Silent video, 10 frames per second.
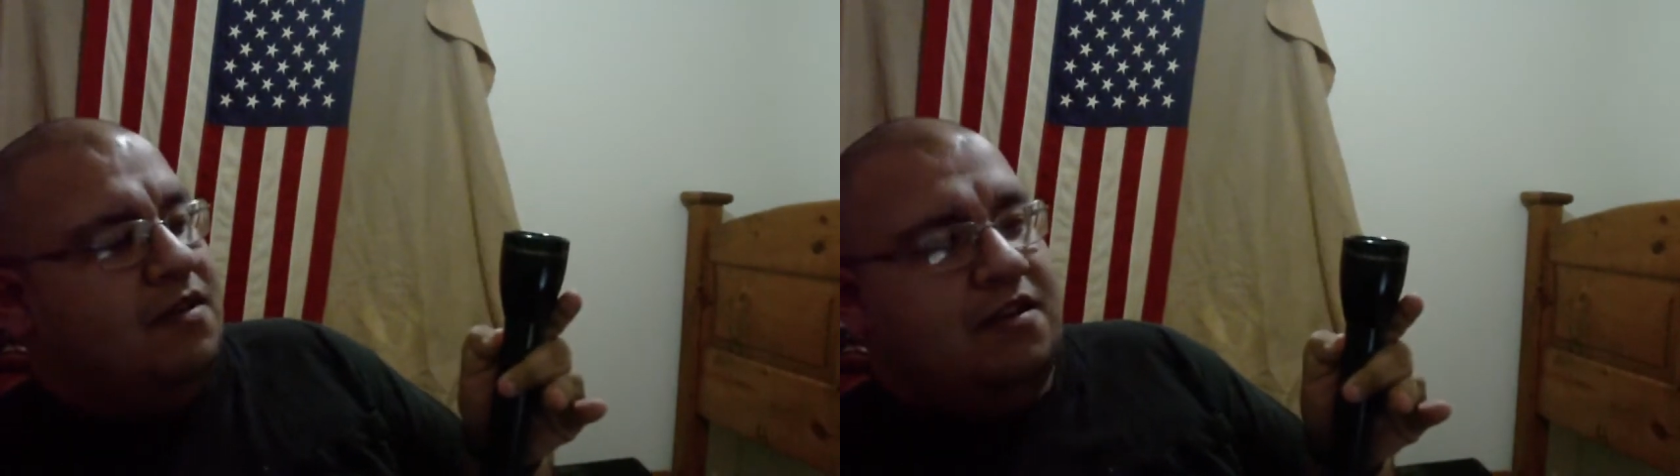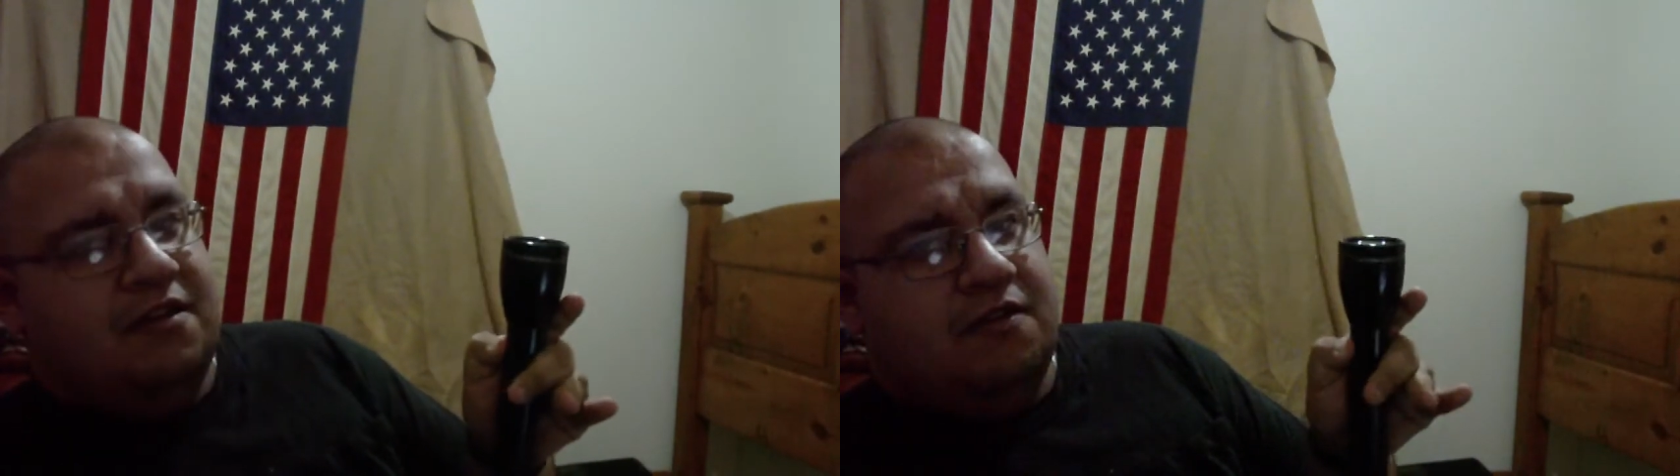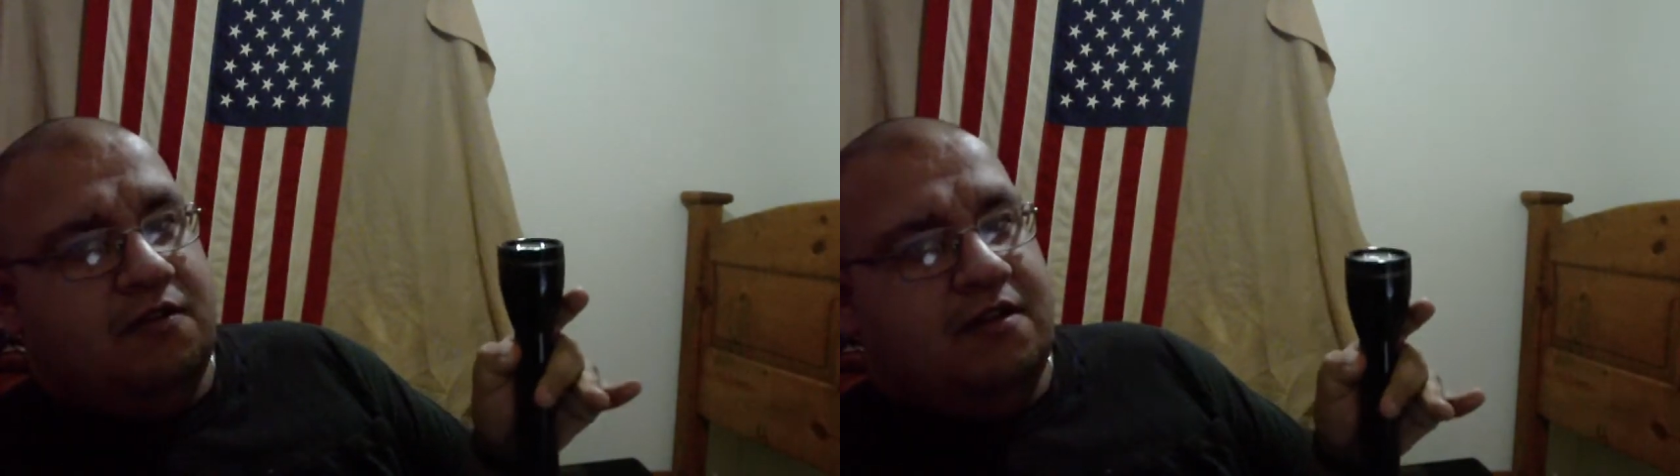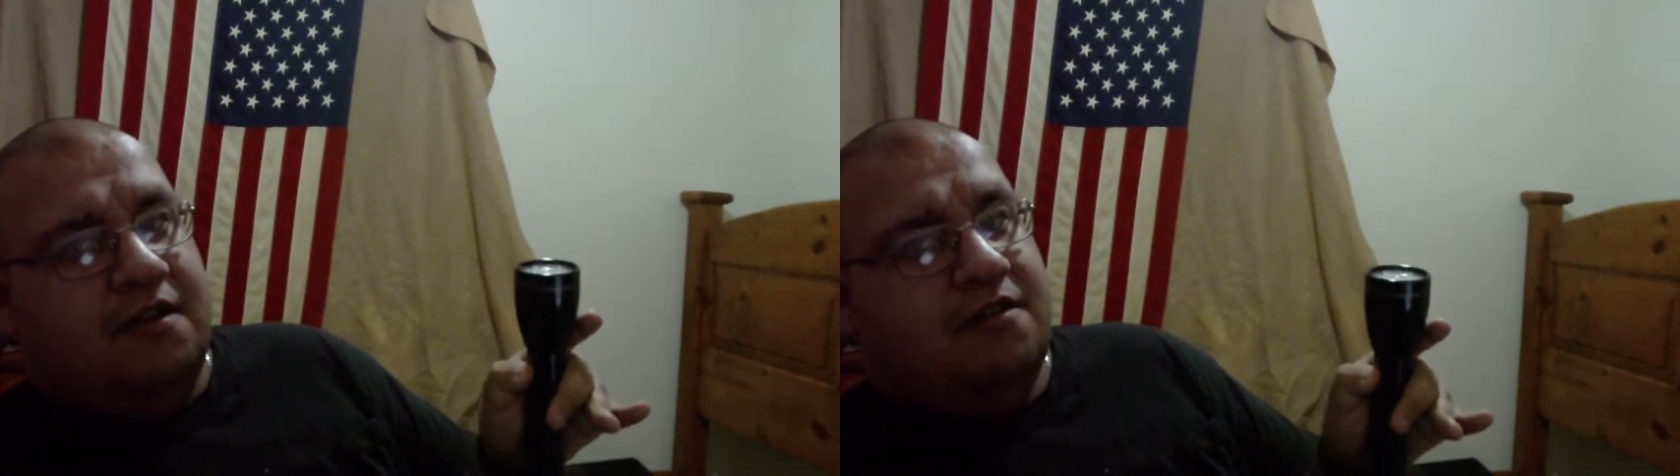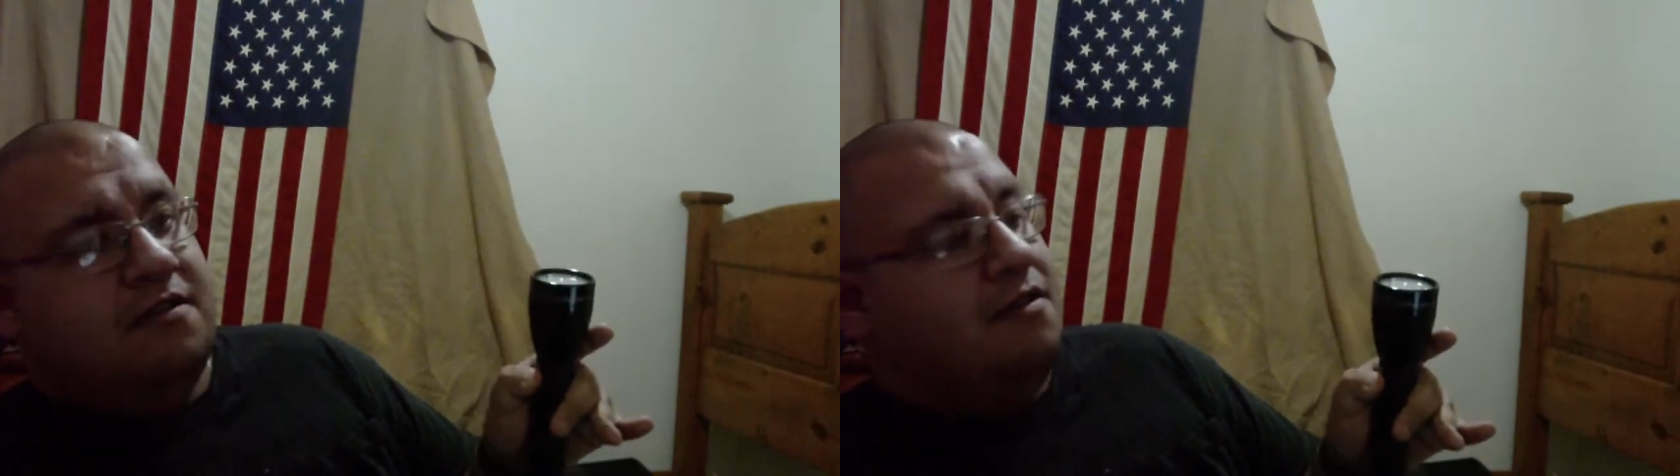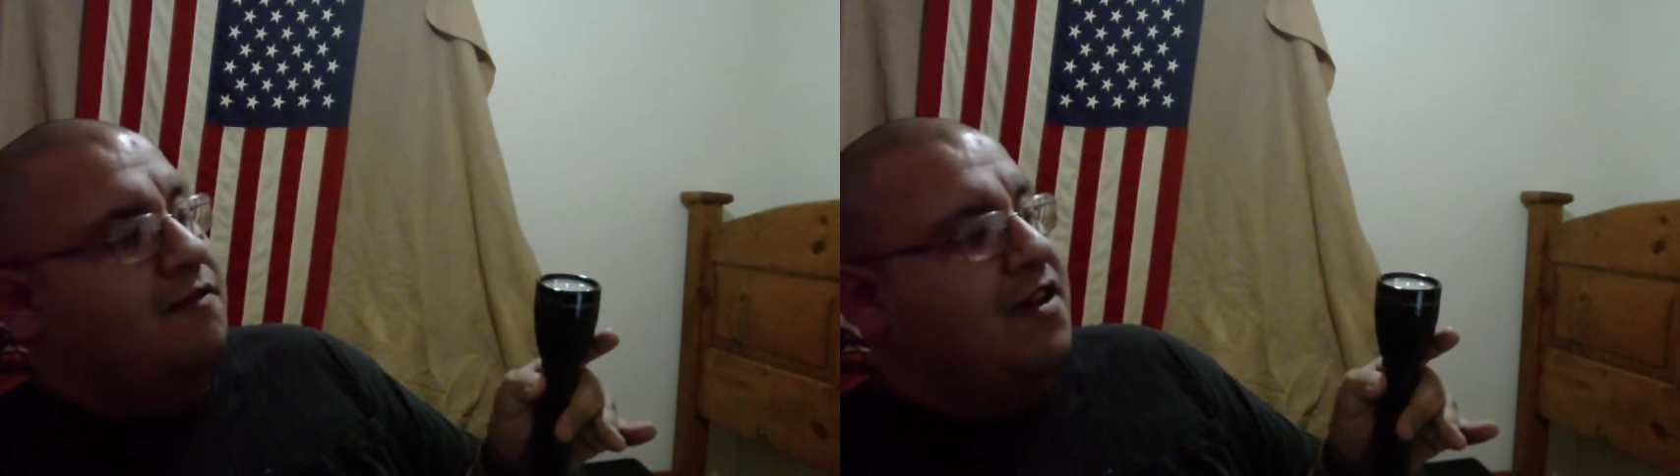and just hold it on until it